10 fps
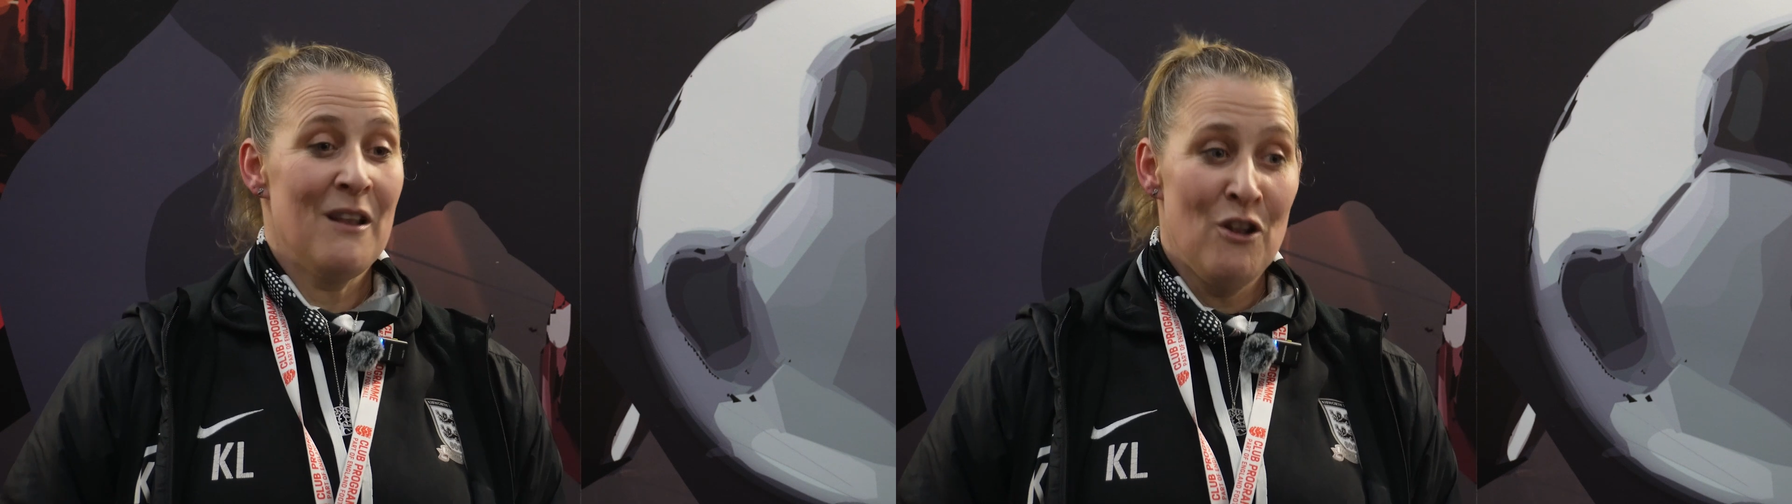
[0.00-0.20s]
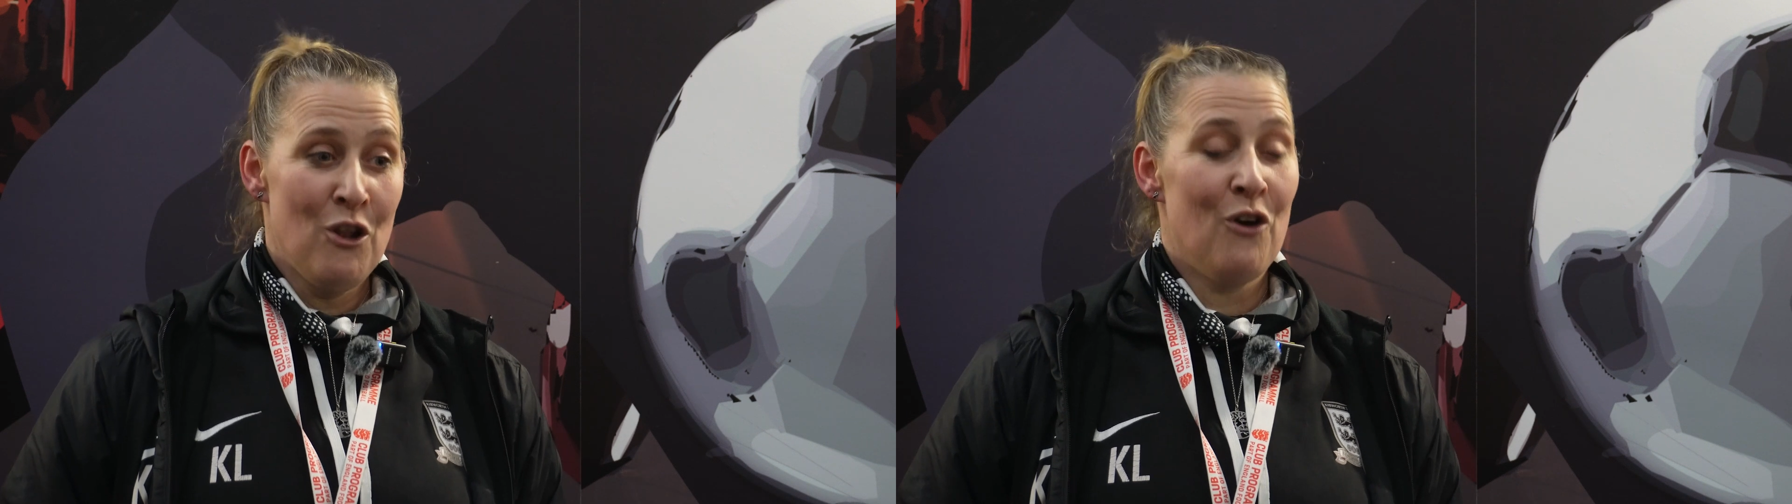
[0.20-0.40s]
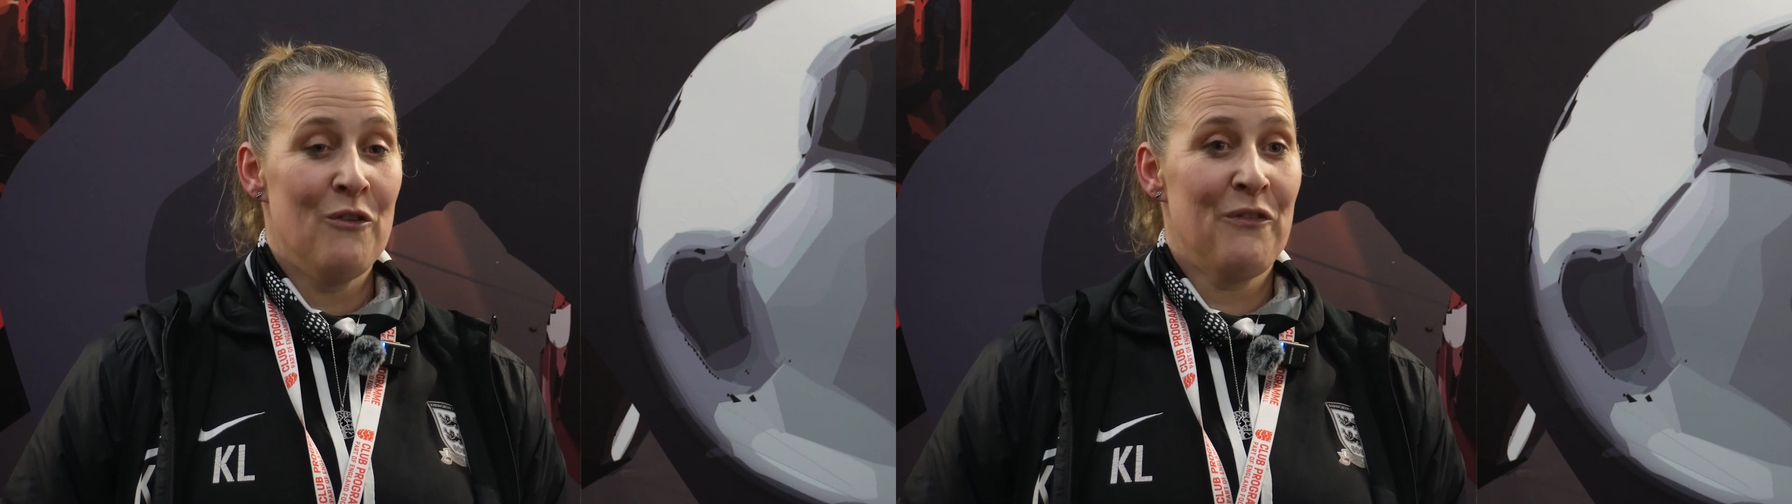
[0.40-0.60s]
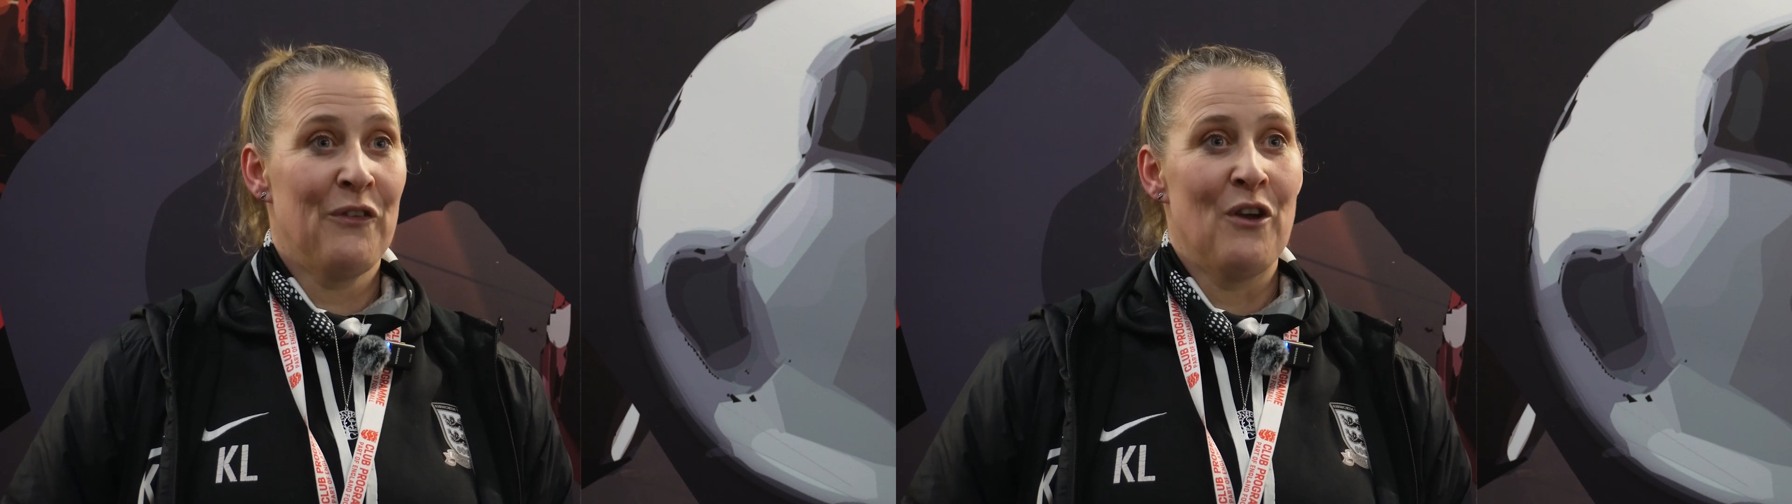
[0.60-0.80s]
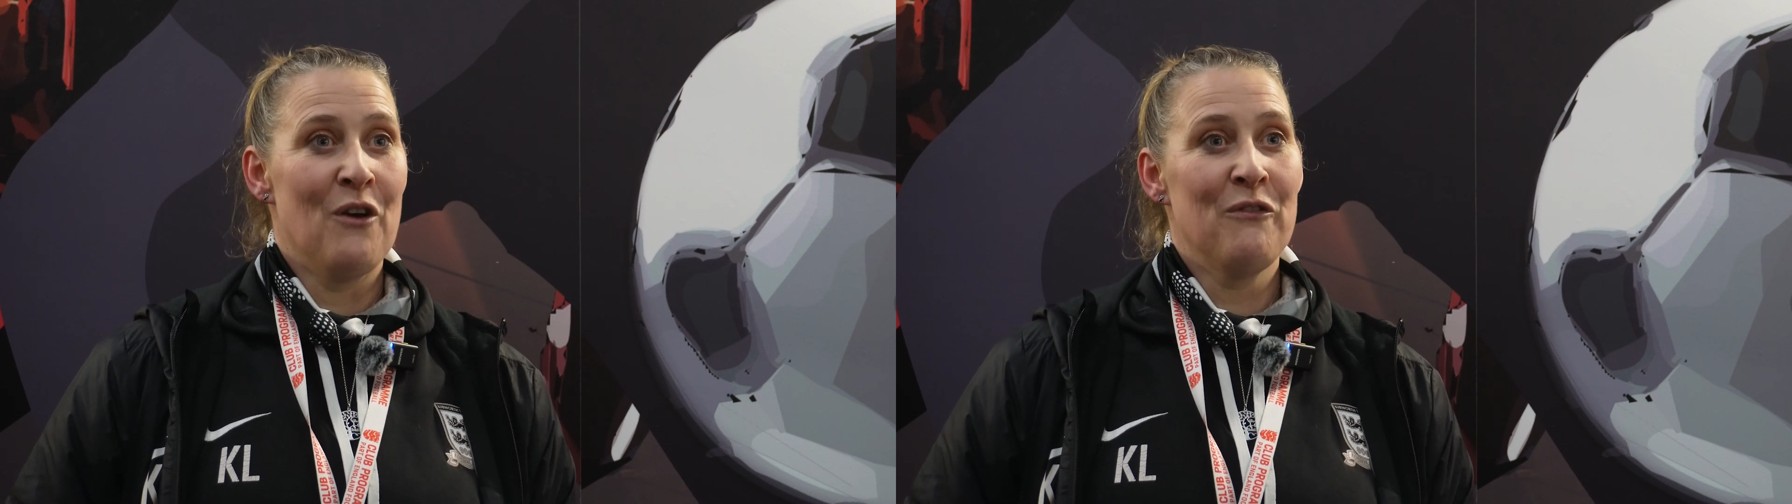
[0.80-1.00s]
lot of
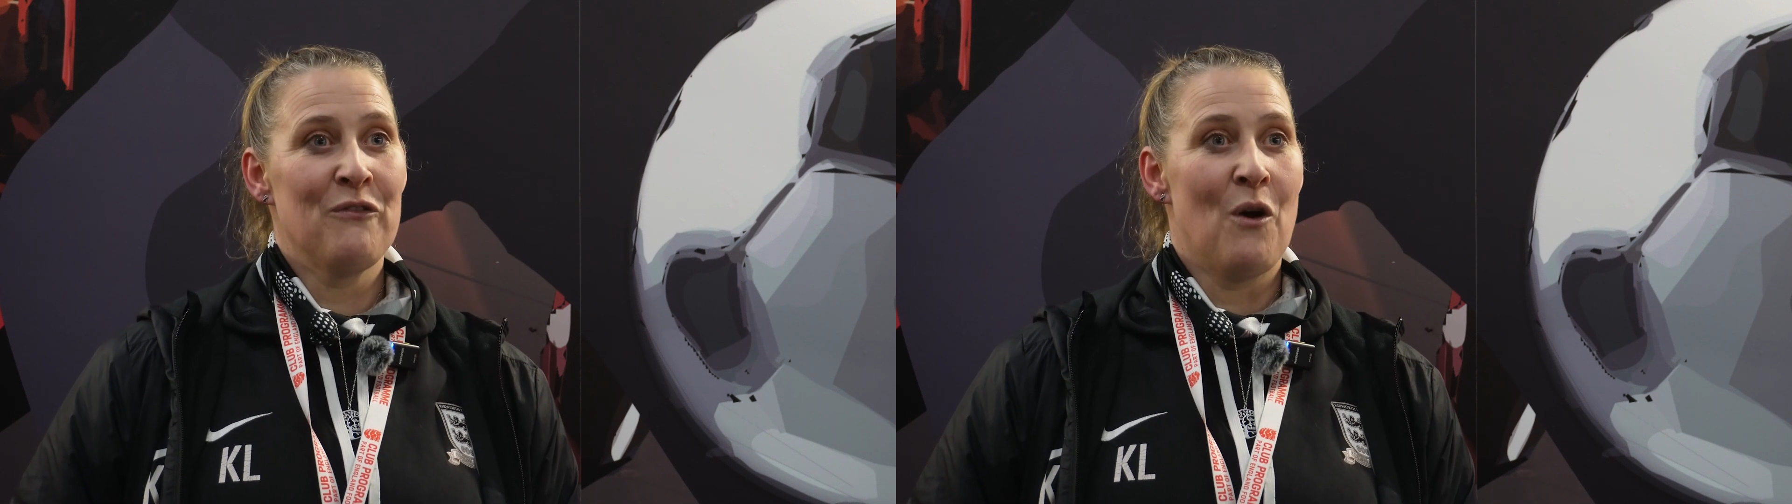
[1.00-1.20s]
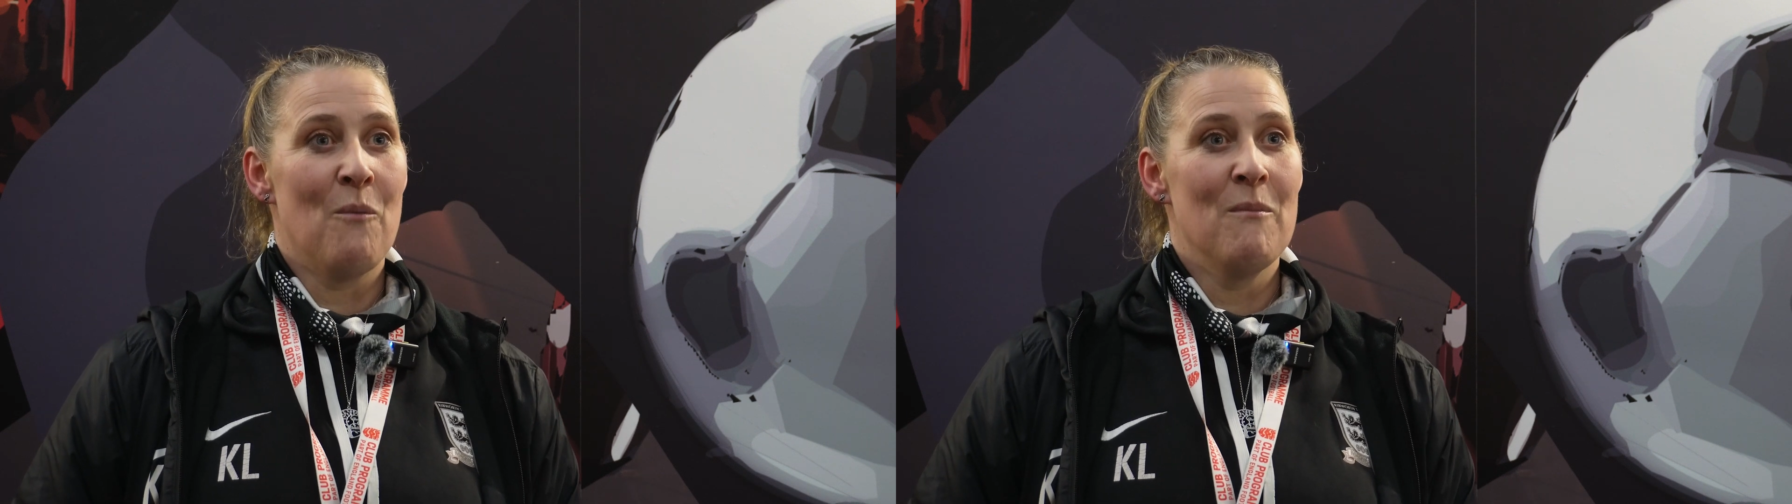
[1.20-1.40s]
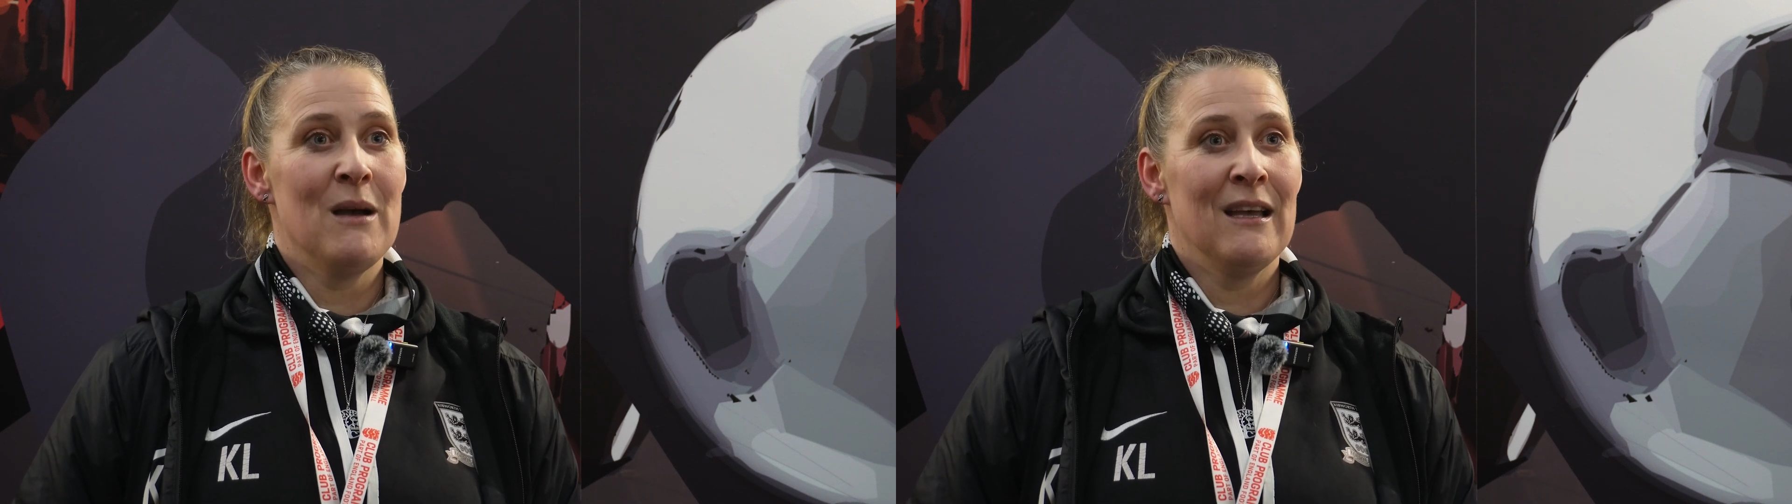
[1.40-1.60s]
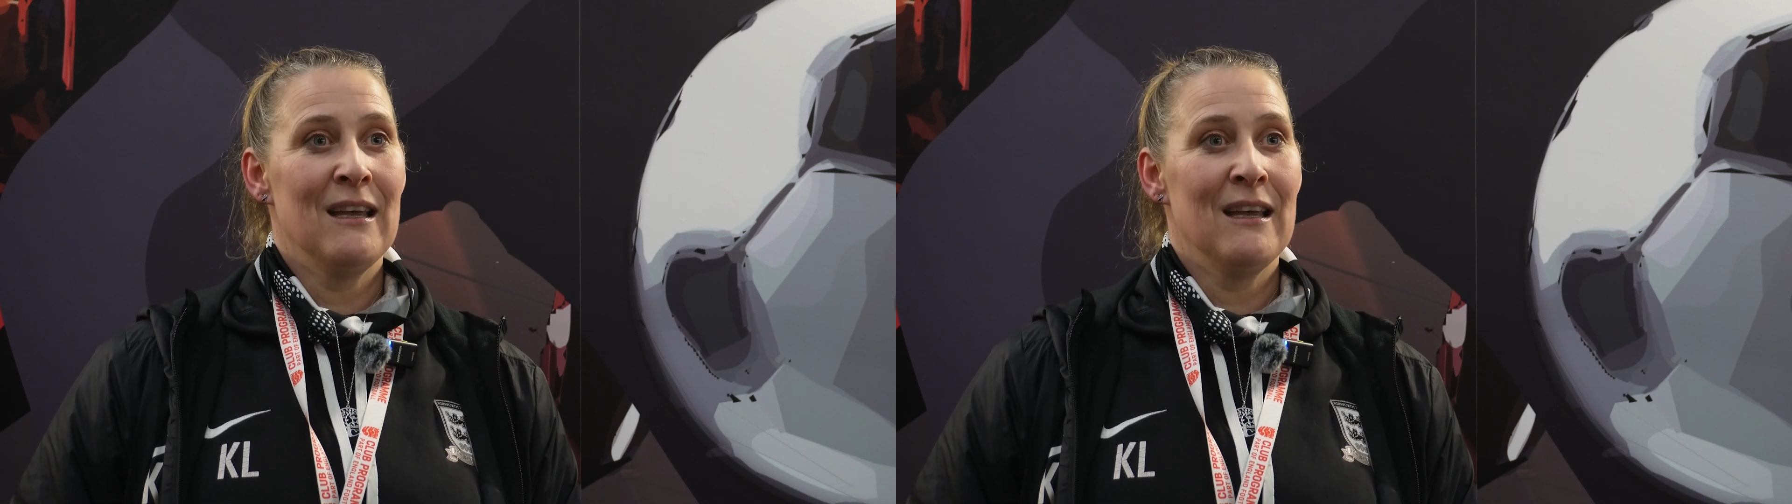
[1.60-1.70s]
stuff from